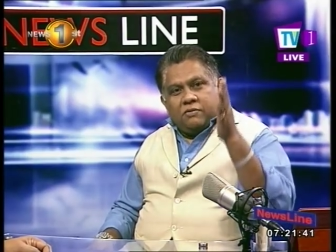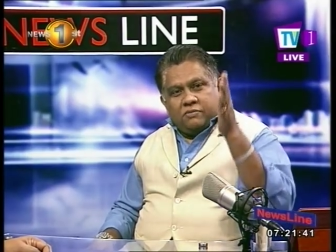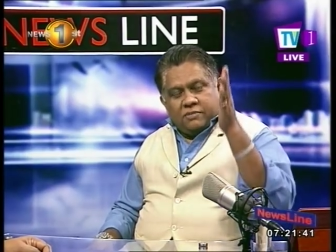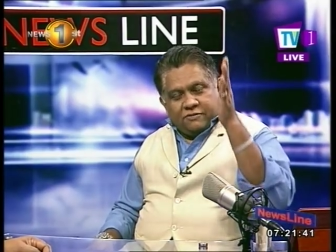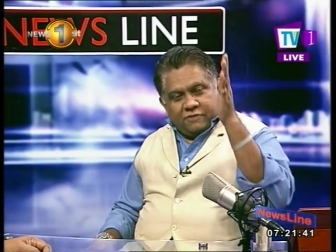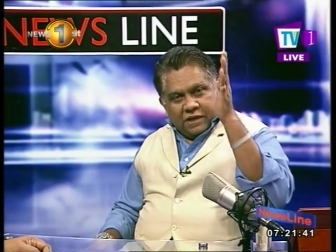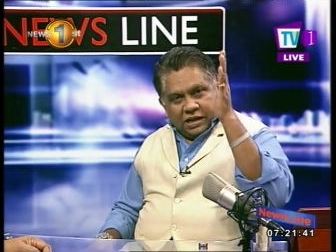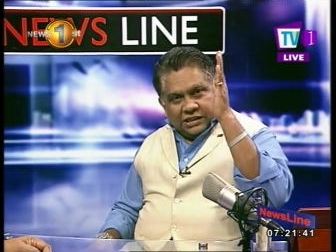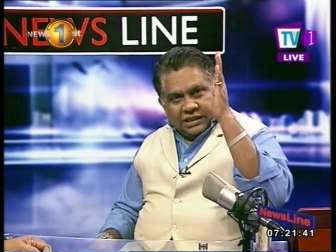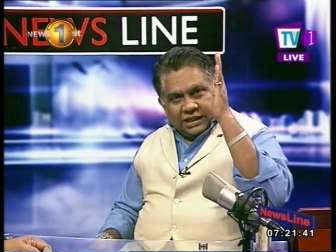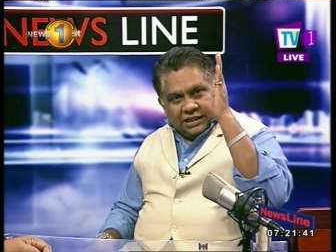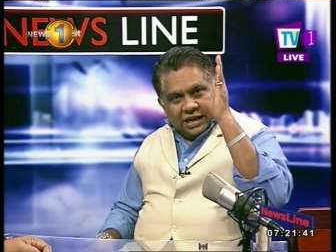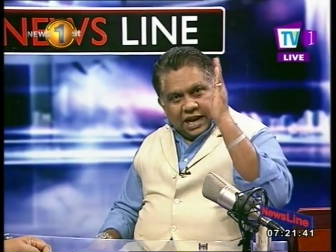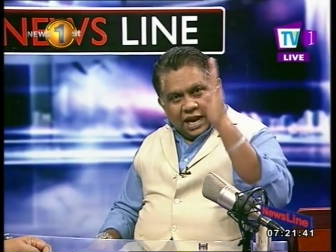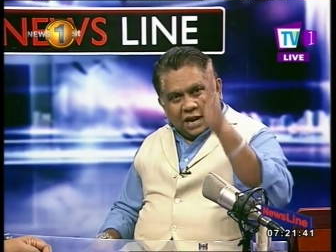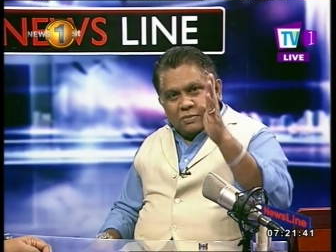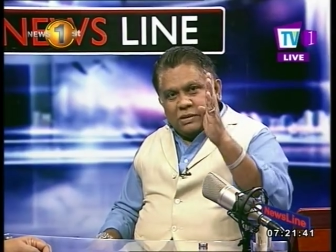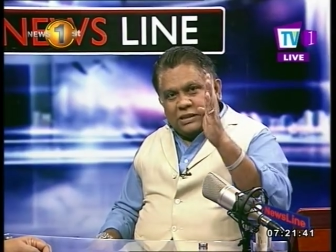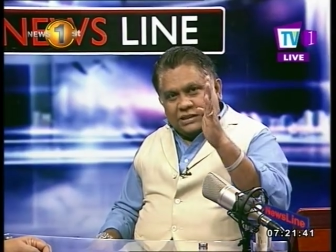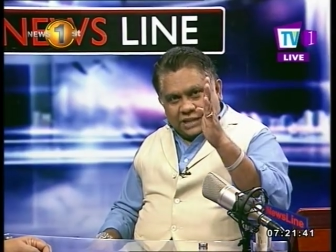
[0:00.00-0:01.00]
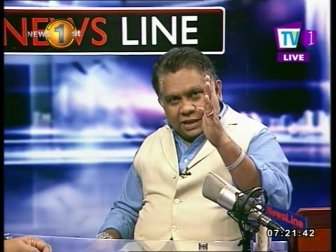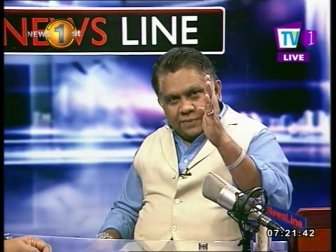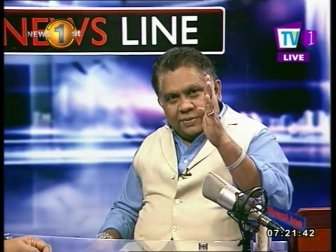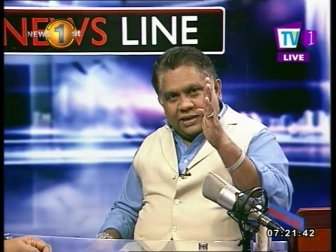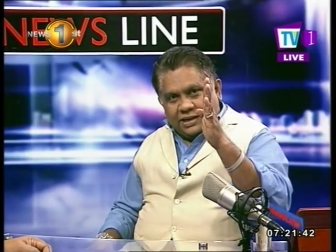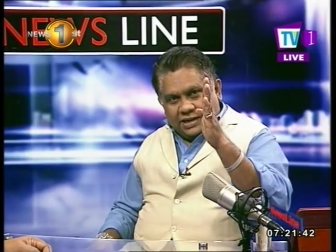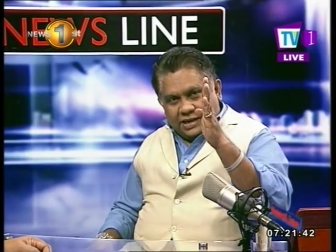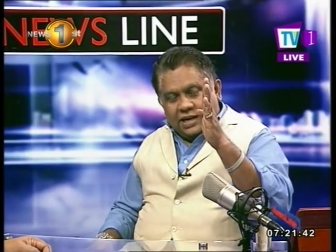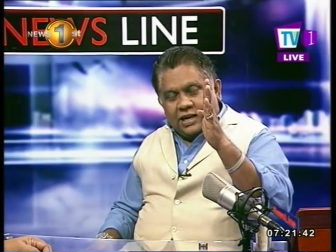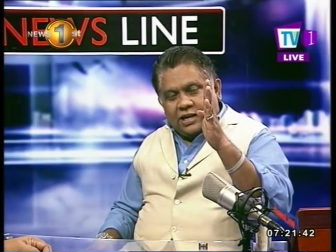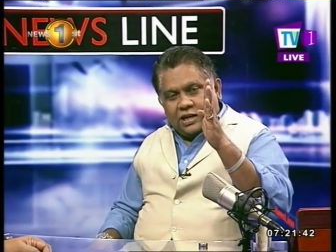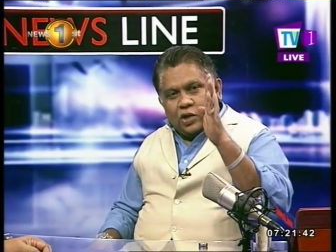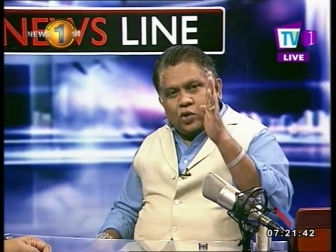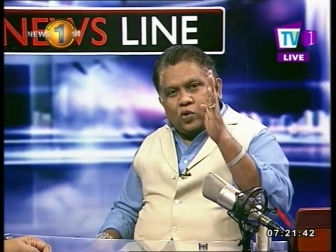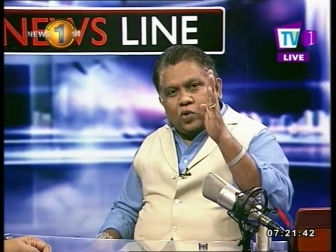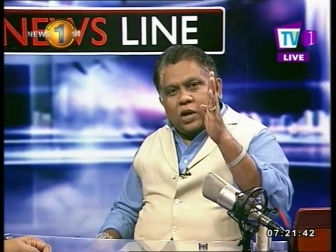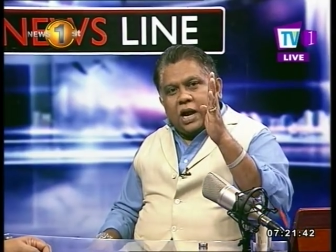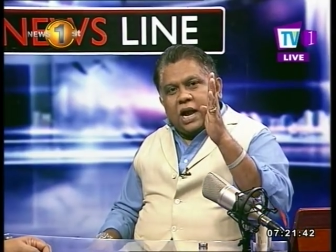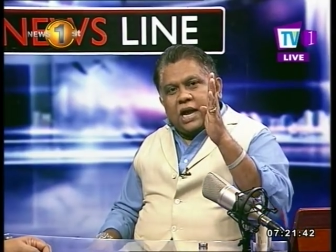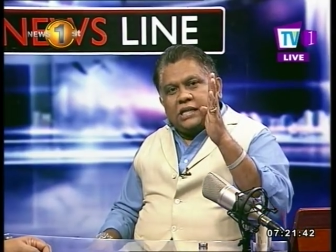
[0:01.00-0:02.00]
The once a crime is committed,
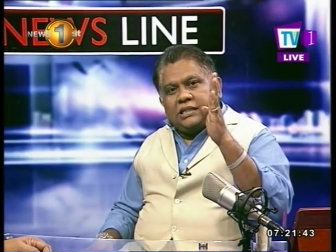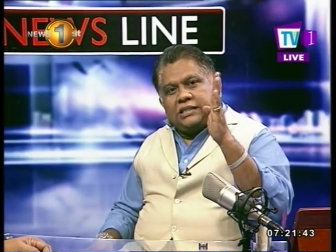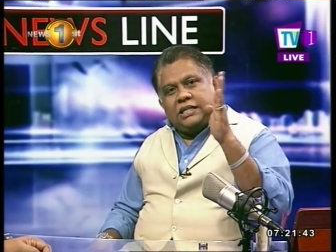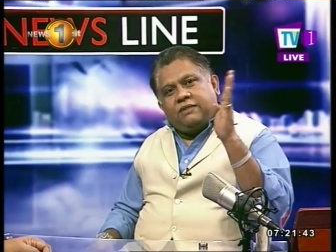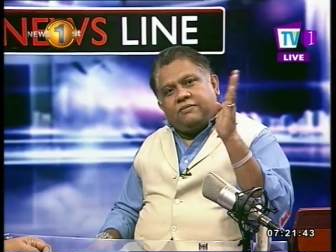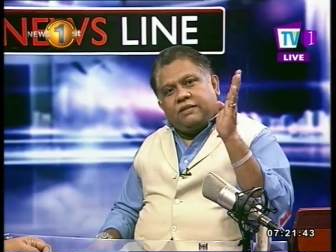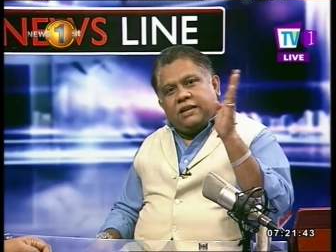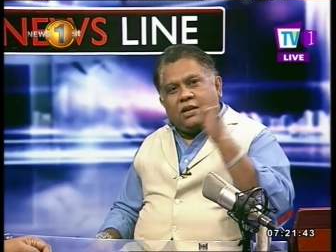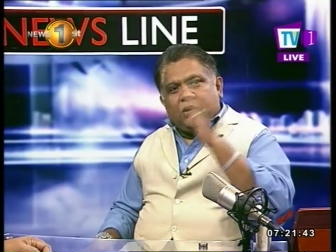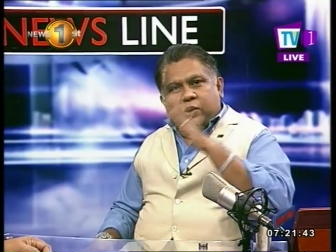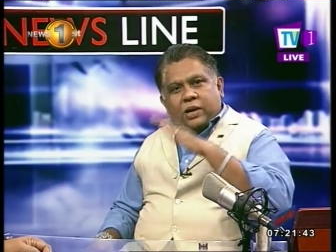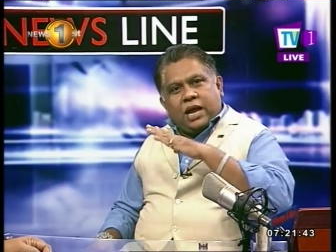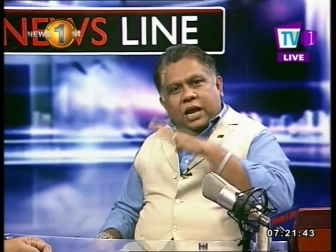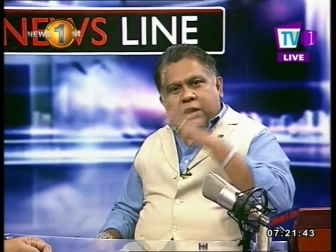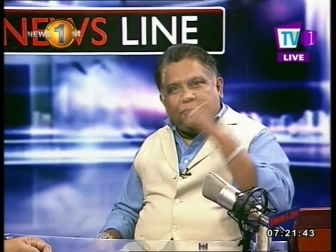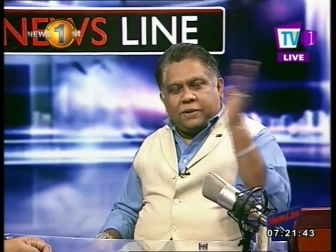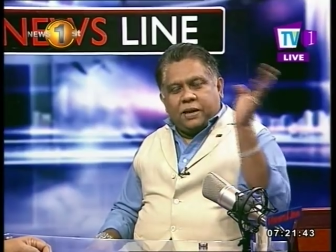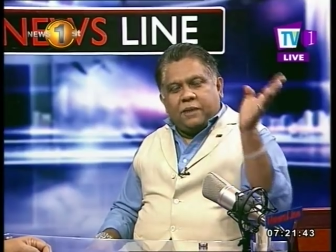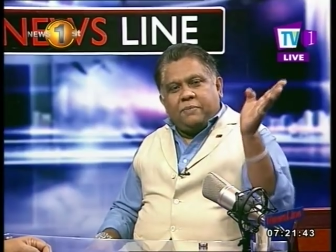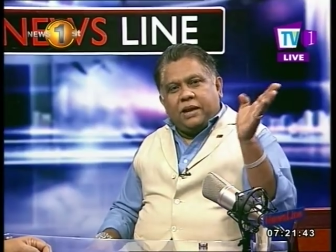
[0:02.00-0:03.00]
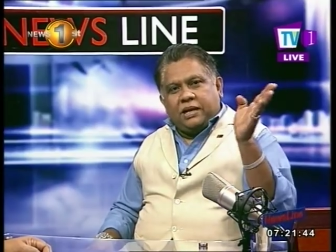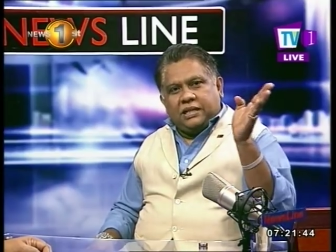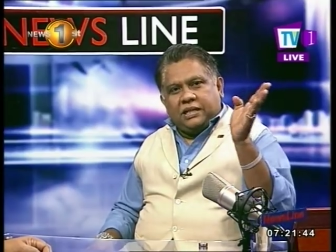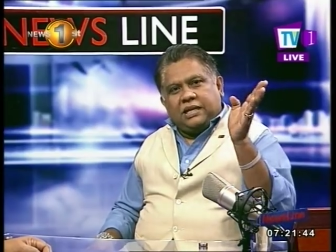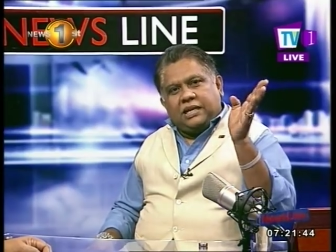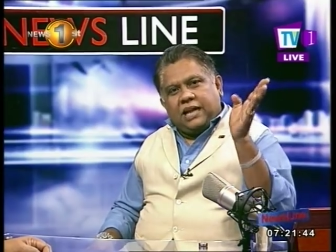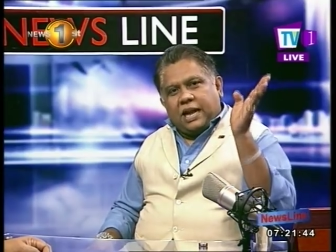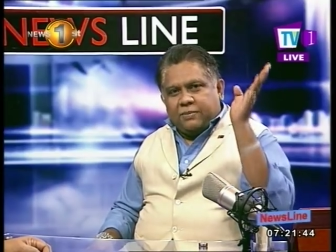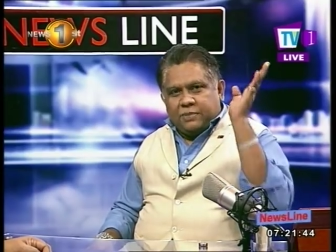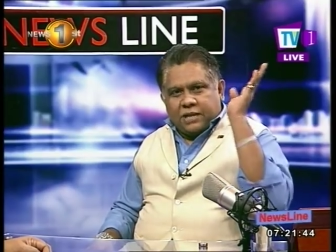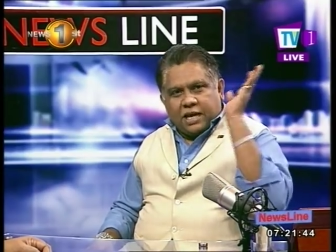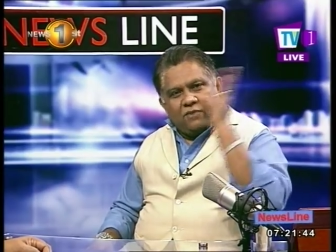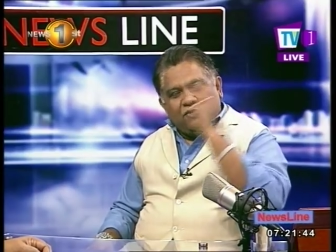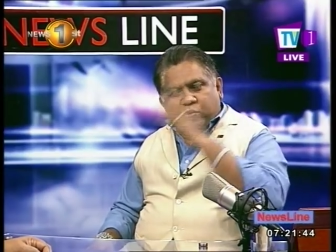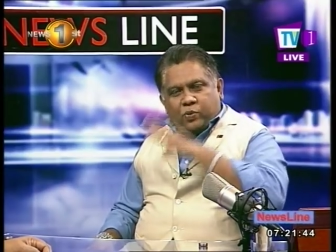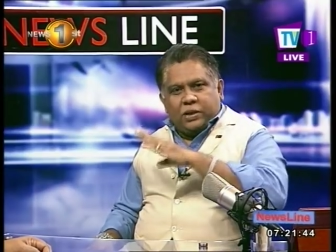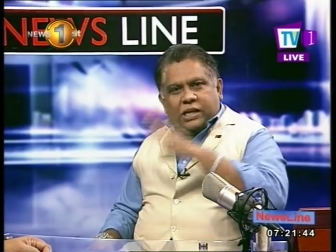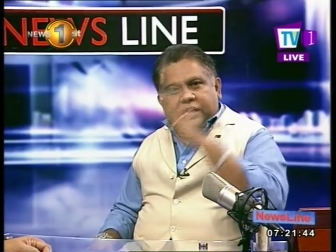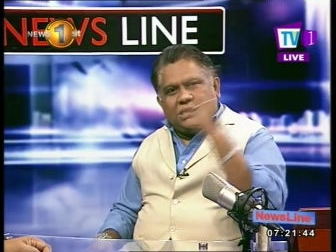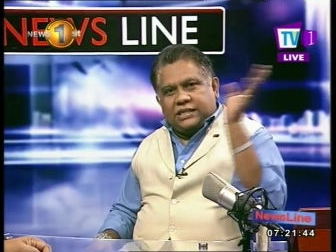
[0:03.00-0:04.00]
you can't say, well, okay, I'll pay back the crime,
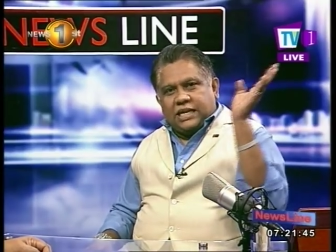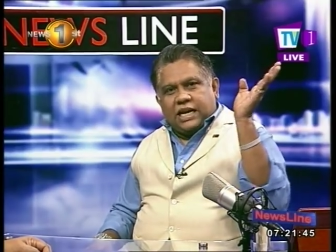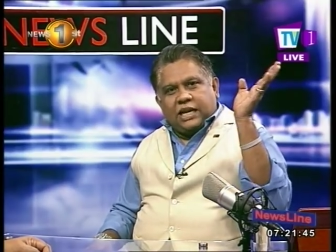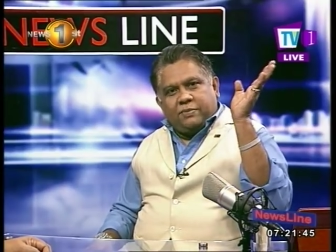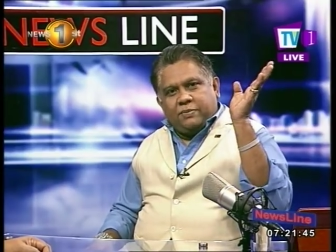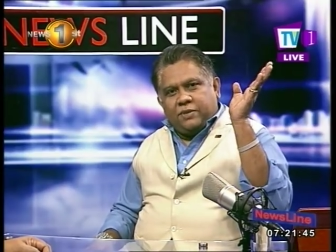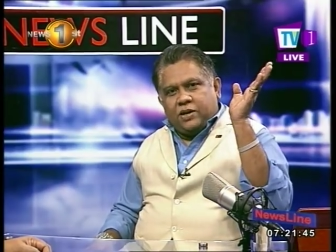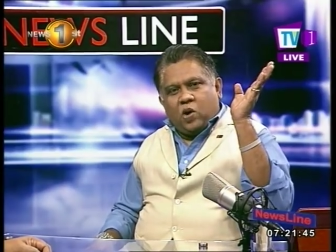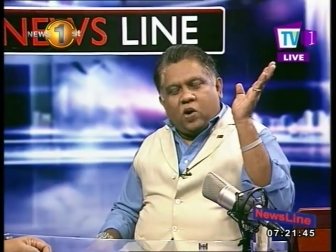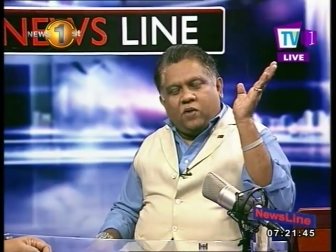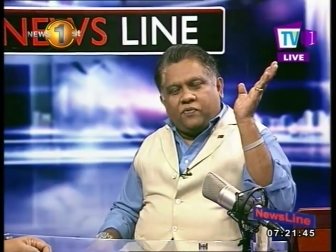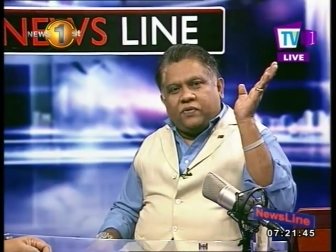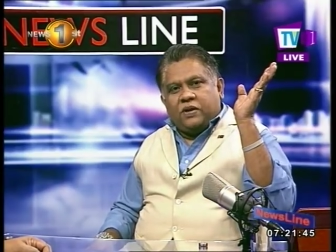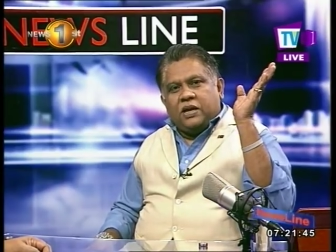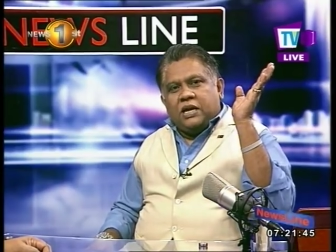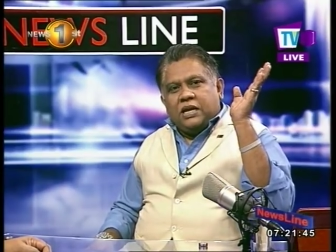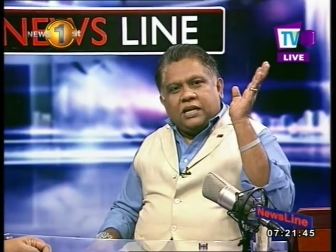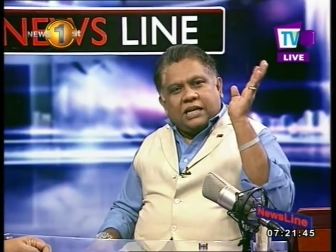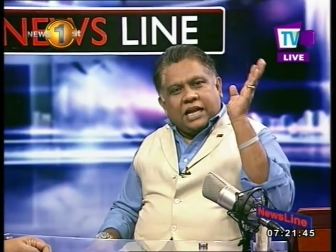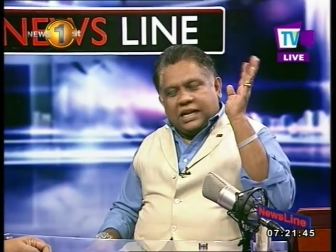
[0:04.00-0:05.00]
therefore please take me off.